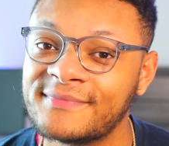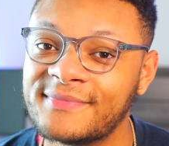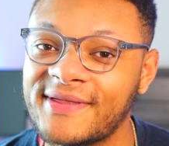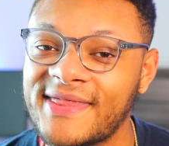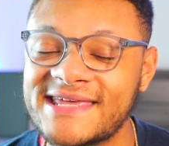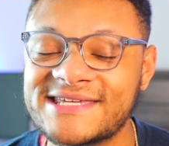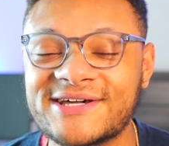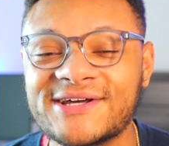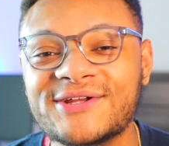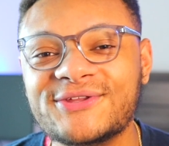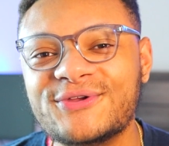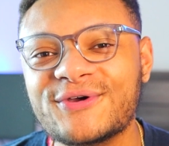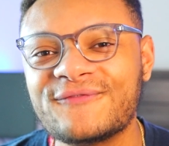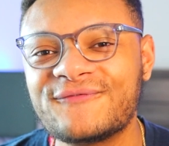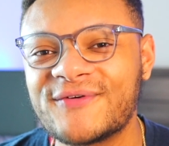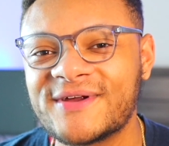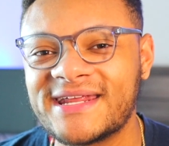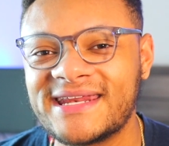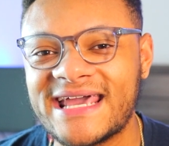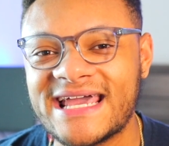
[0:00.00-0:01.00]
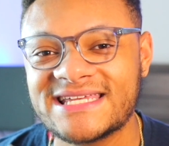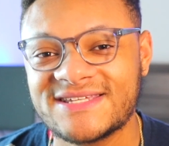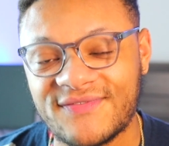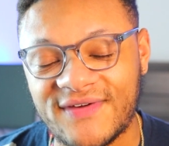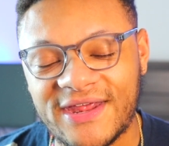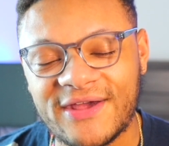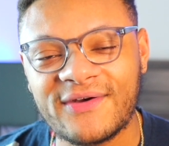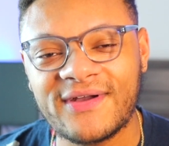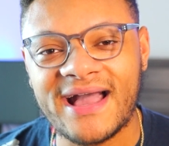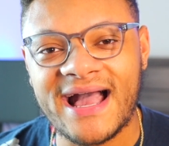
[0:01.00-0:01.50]
But that's gonna do it for today's
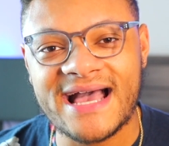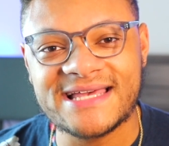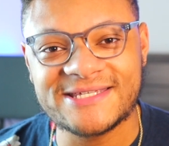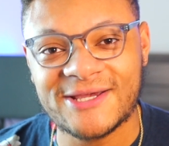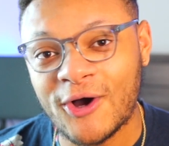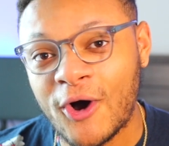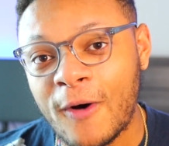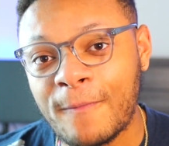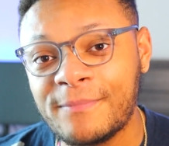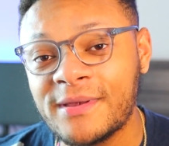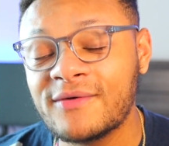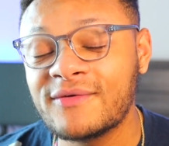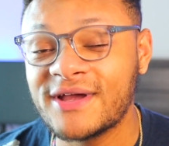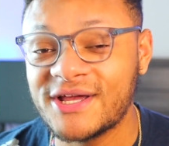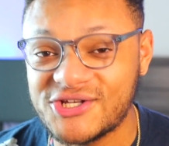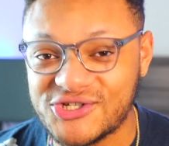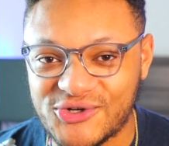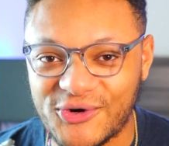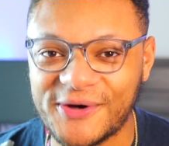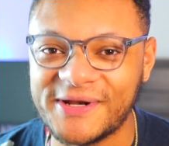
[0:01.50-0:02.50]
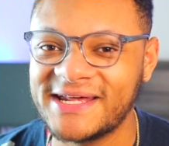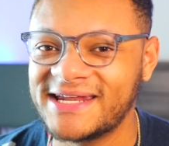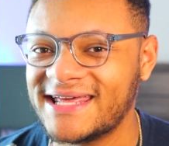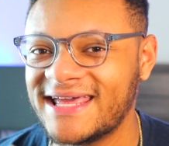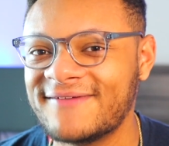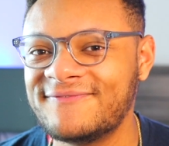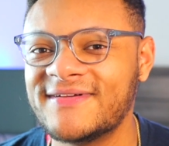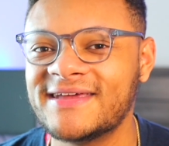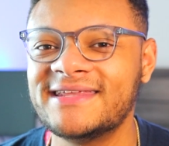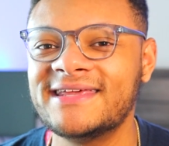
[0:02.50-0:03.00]
video, guys. I hope you enjoyed it.
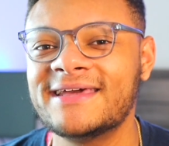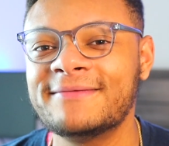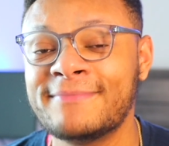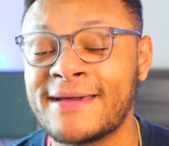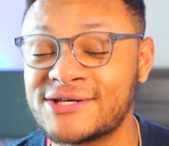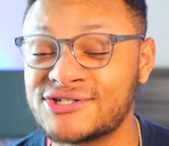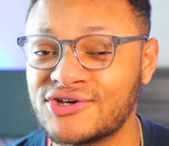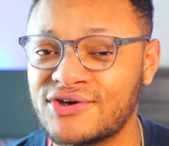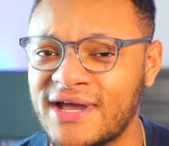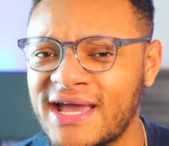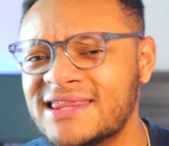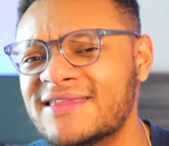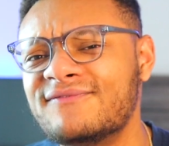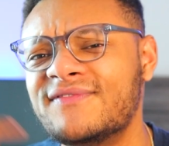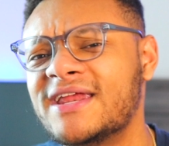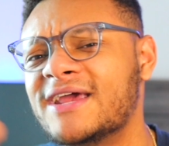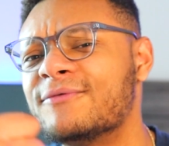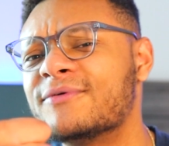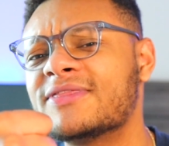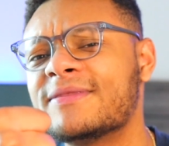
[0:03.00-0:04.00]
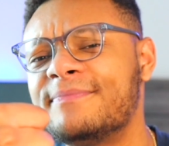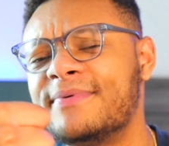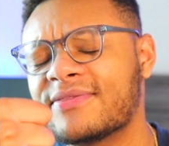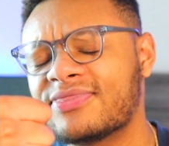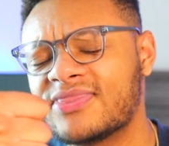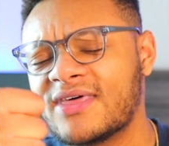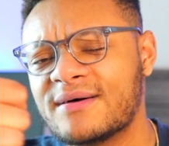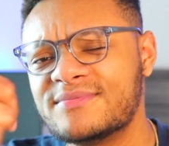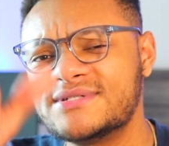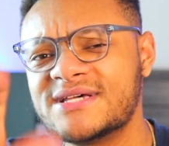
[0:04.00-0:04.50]
If you did, make sure you hit the video with a
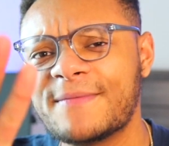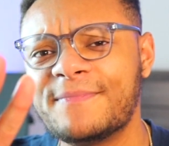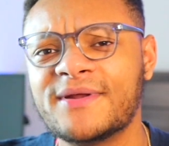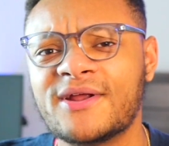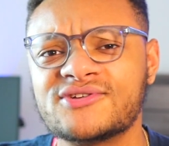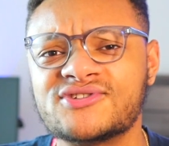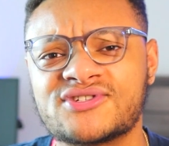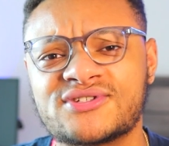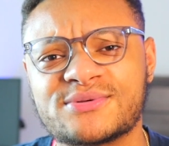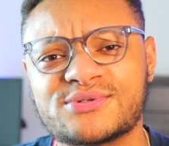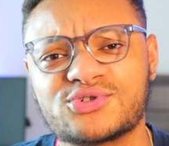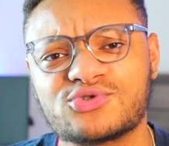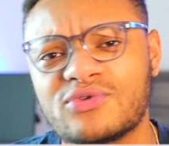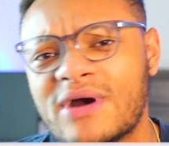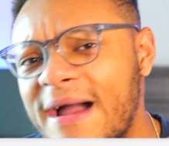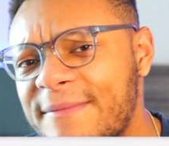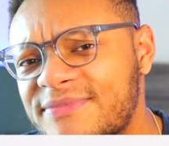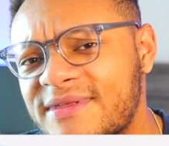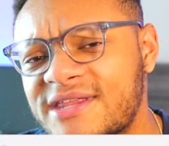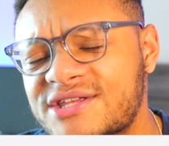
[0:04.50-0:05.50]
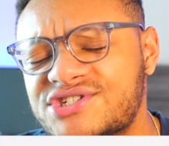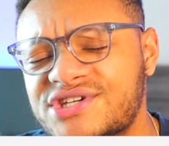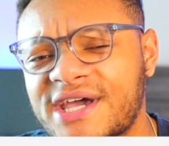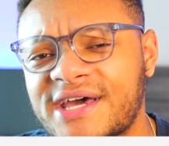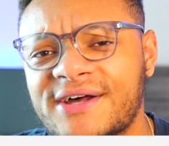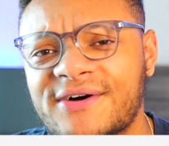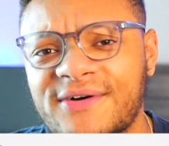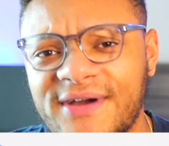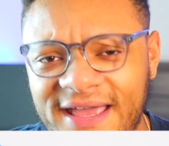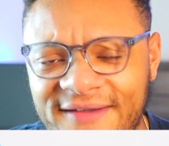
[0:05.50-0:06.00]
big thumbs up and also subscribe to the
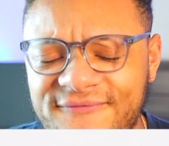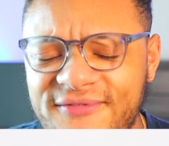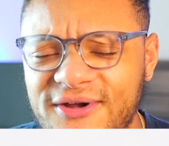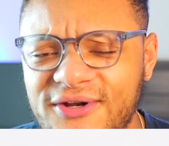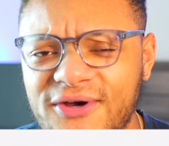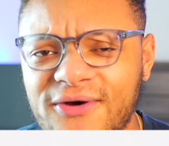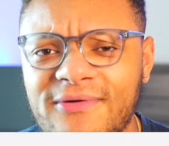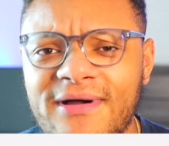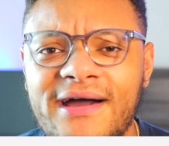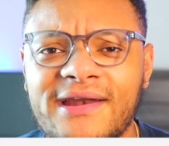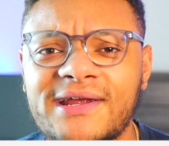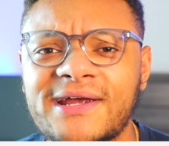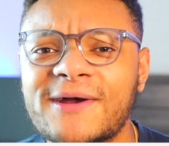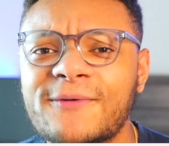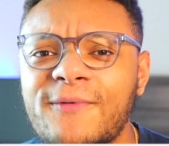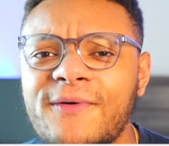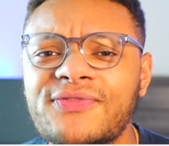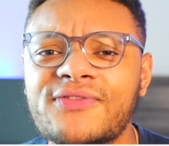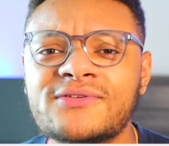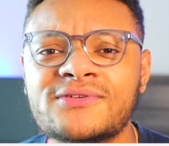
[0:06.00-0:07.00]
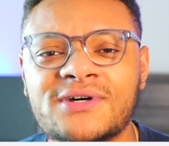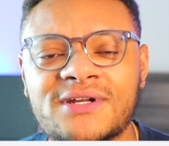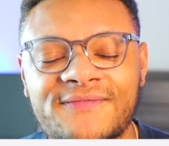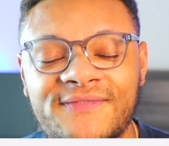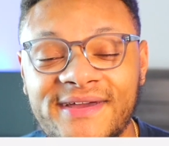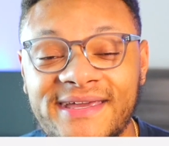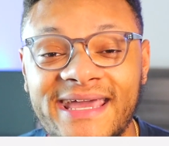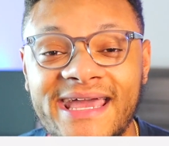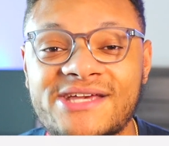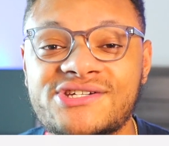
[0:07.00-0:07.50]
channel if you're new around here with the
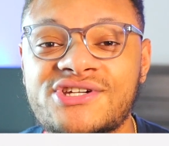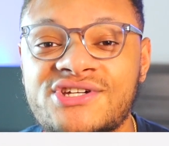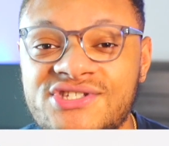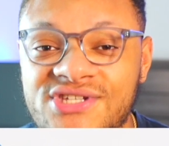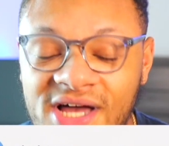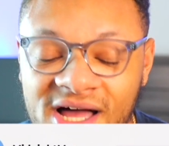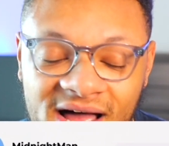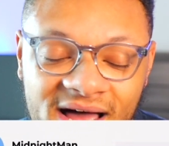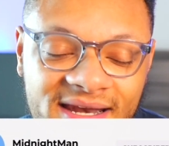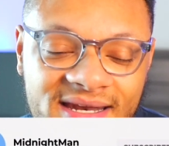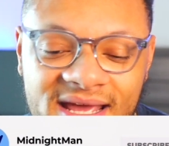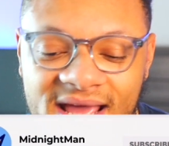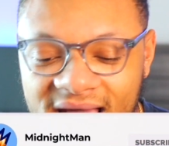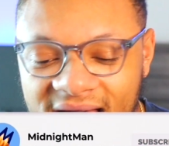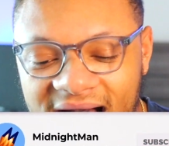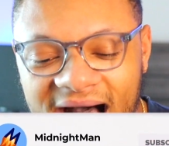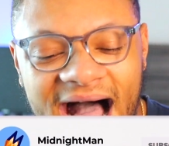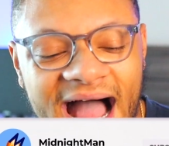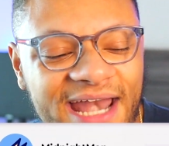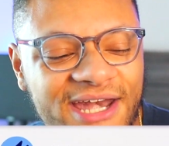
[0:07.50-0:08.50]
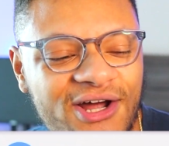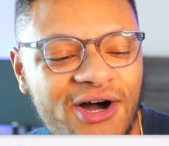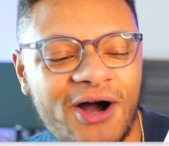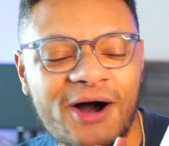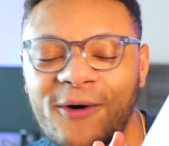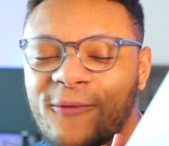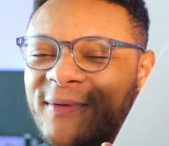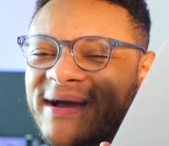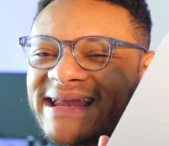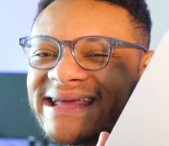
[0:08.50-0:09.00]
notifications on. I know
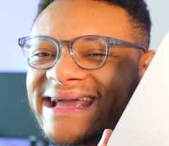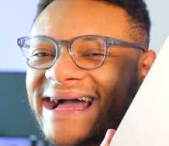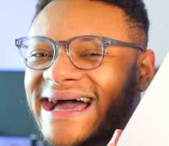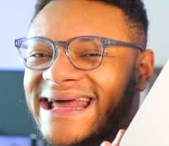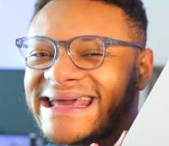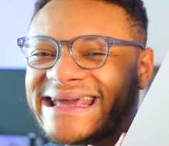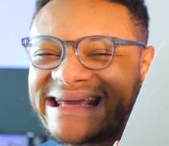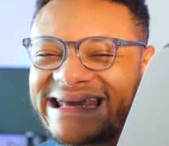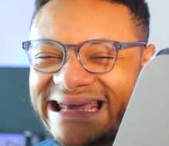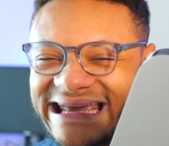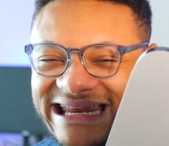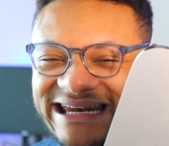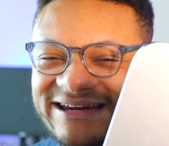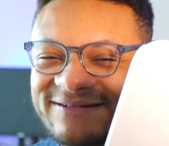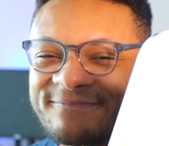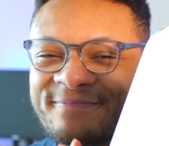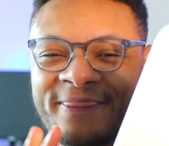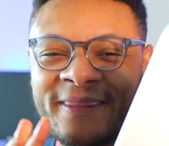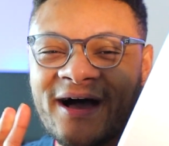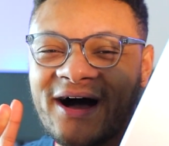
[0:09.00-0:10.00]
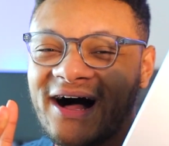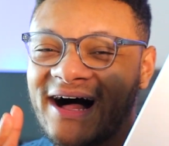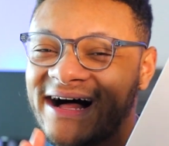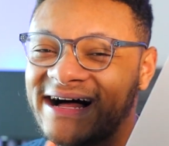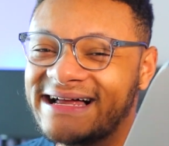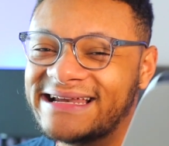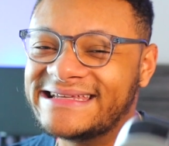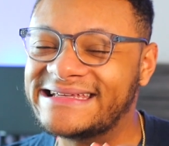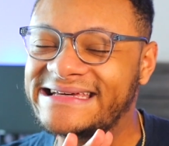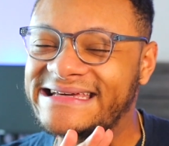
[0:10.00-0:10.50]
I went kinda in
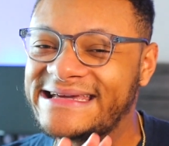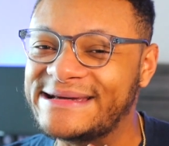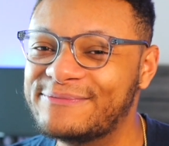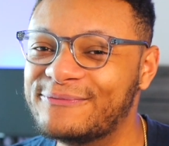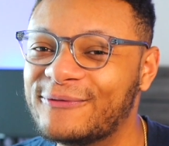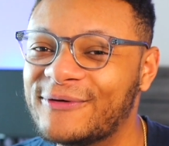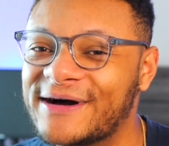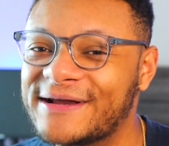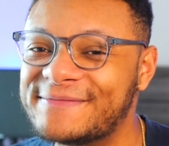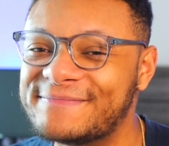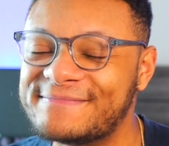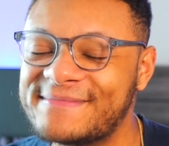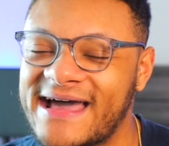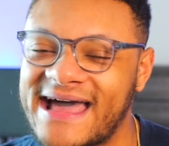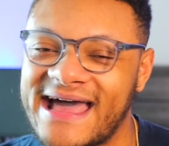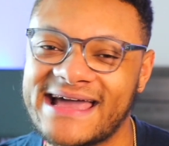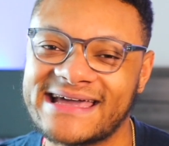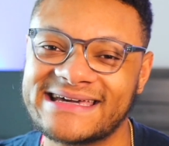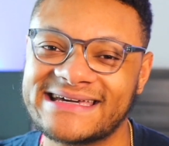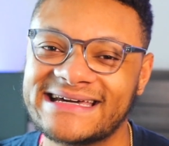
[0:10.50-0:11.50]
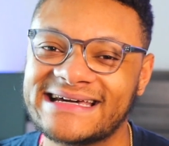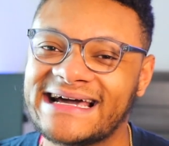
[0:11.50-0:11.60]
on the M1 Mac.